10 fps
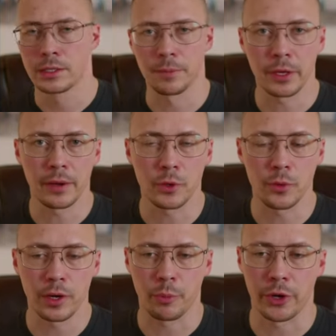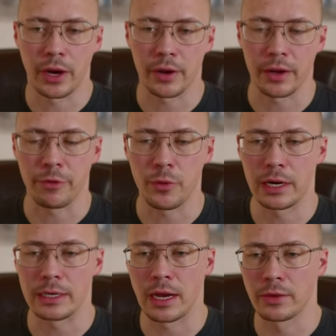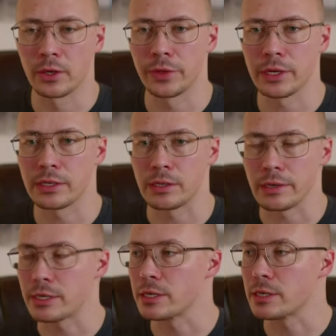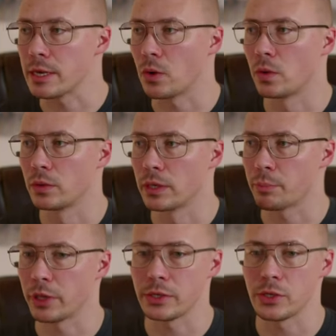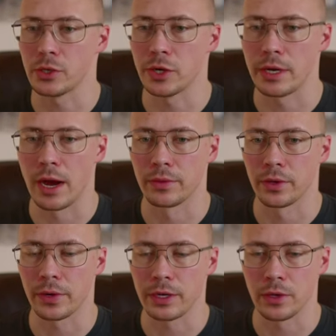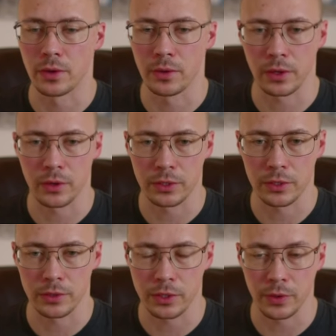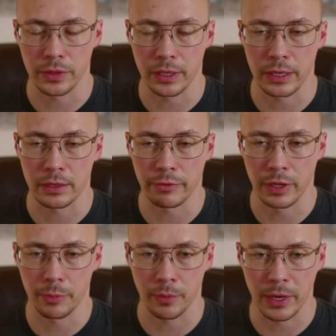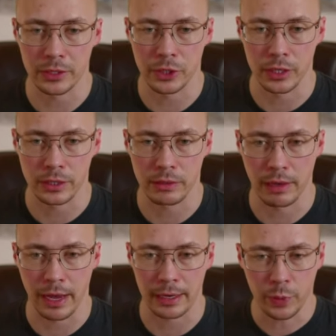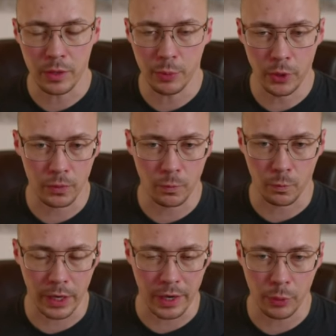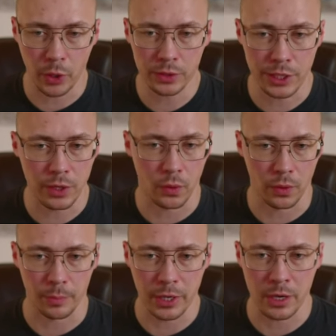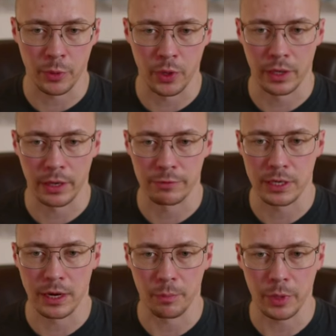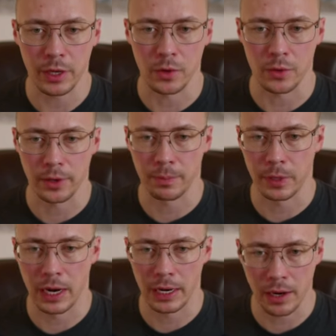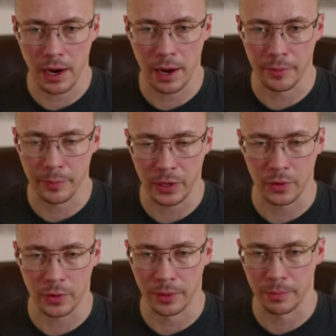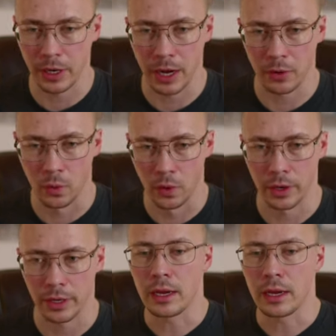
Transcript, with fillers: Something I do want to point out, if you want to download this, this is the only place you should download it. Don't go to, so the developer mentions that people, a person or people have set up PicoCrypt dot com and PicoCrypt dot org,